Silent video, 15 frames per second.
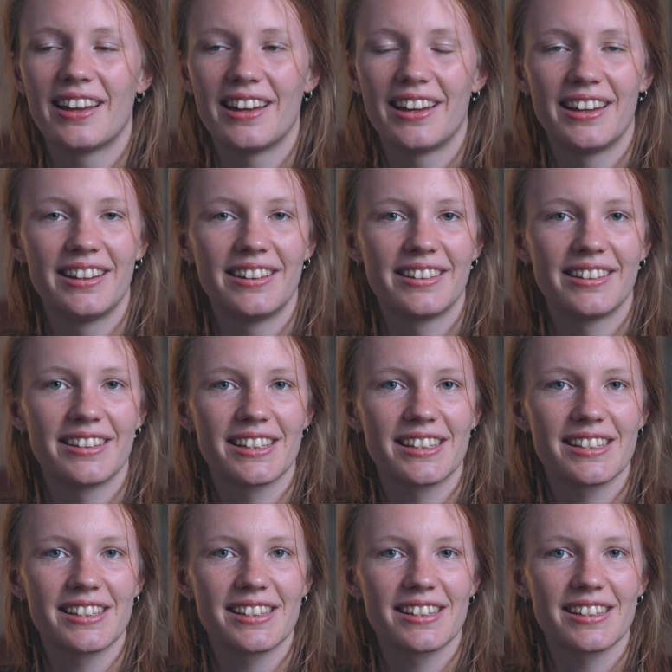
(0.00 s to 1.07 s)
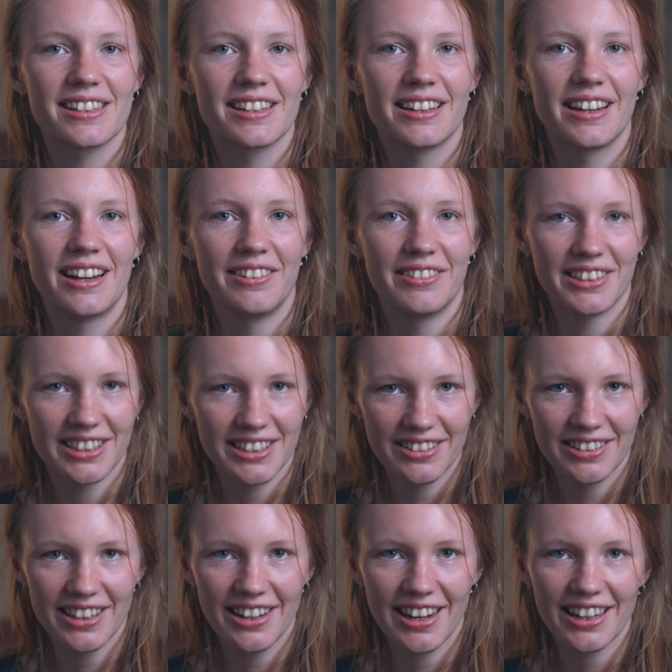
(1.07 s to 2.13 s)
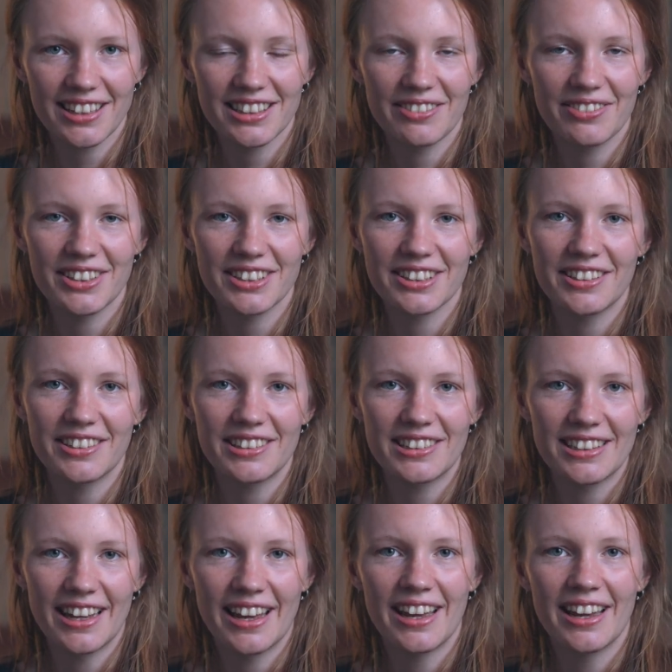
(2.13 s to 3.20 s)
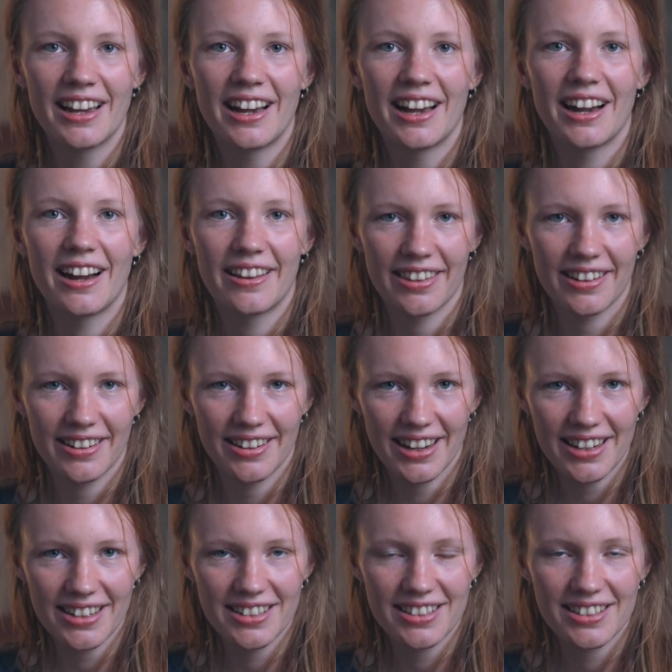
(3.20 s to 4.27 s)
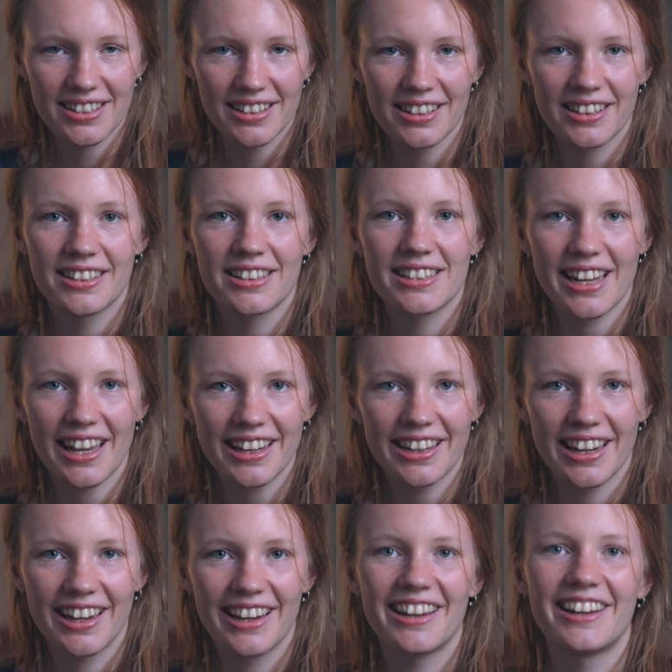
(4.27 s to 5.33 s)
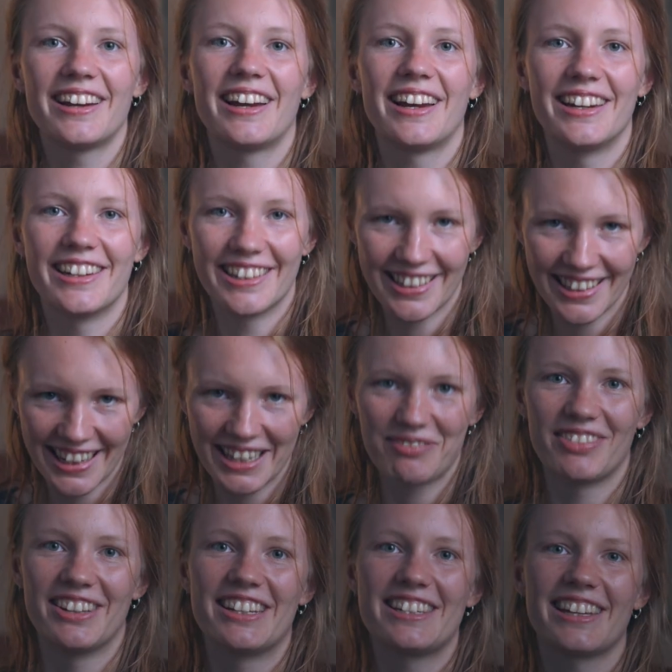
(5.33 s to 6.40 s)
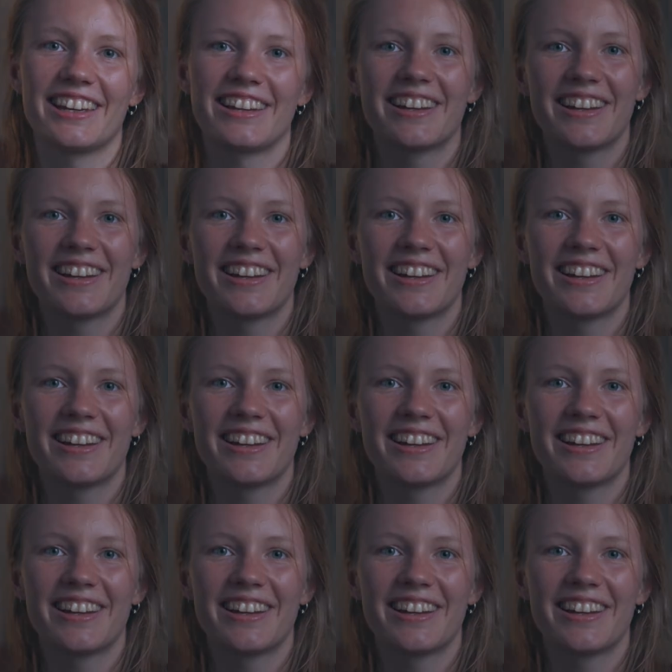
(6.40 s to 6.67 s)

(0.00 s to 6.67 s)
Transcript: And I will see you in the next episode. Until that, take care and keep knitting.